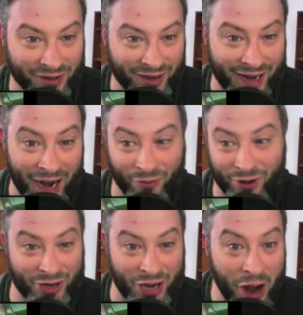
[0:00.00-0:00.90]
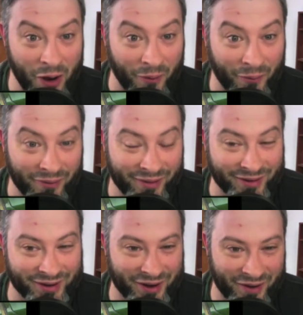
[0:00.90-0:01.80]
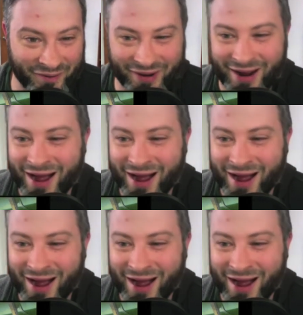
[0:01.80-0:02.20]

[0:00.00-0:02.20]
Like, I want to know, you know?